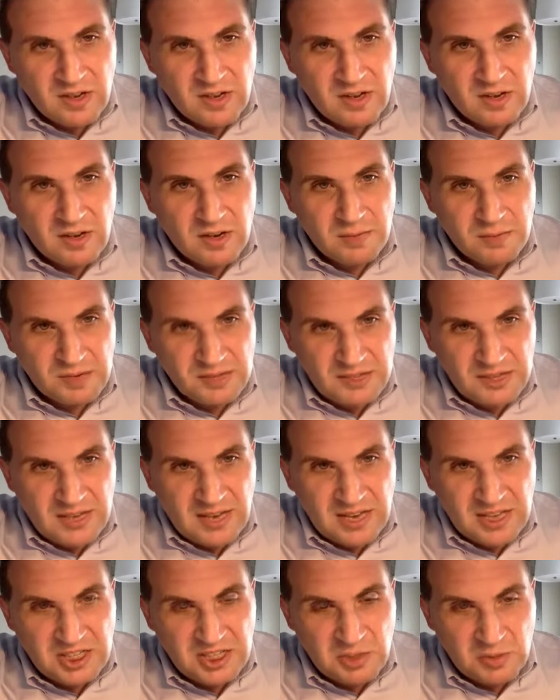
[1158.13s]

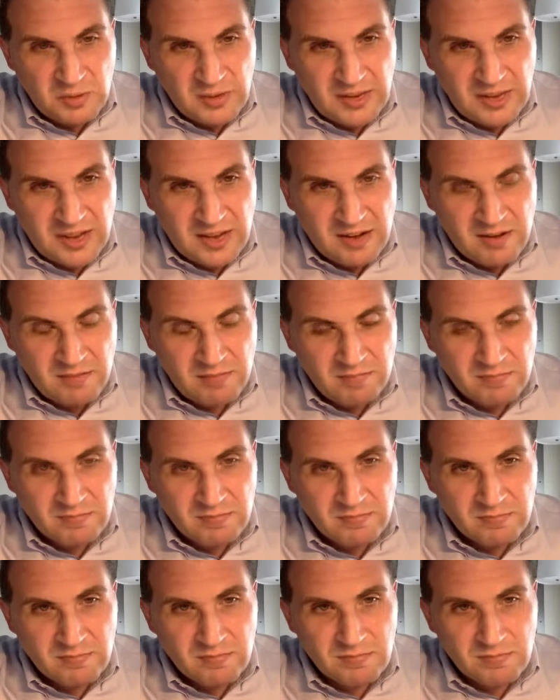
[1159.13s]
presentation weekend,
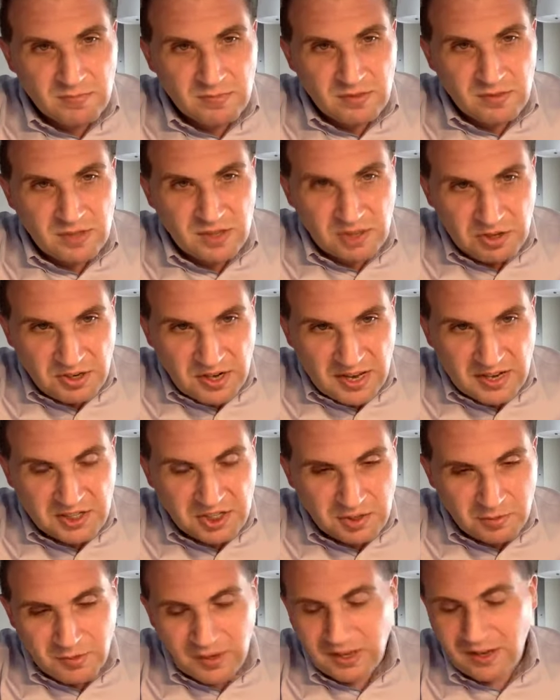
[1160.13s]

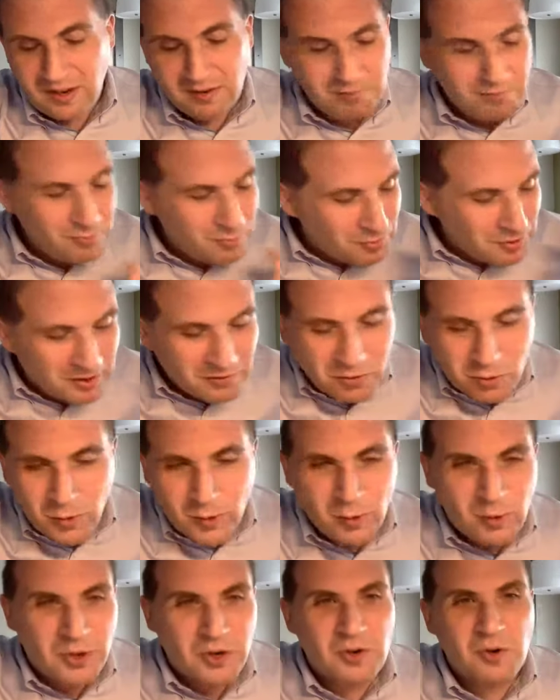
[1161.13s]
dissertation weekend, whatever we
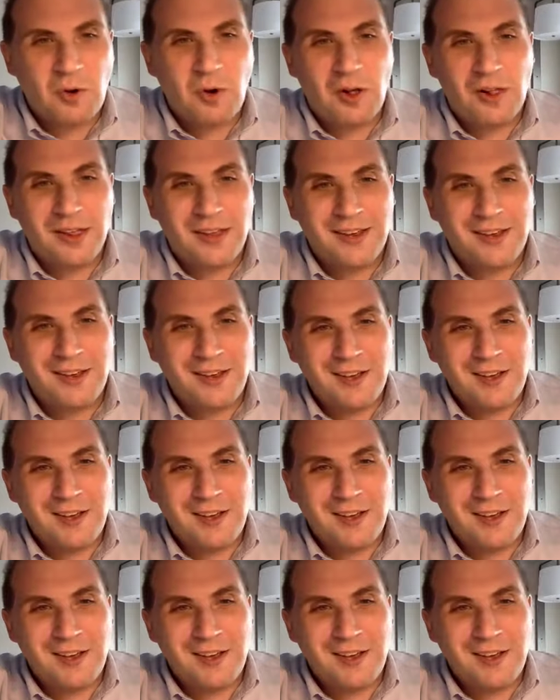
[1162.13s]
want to call it,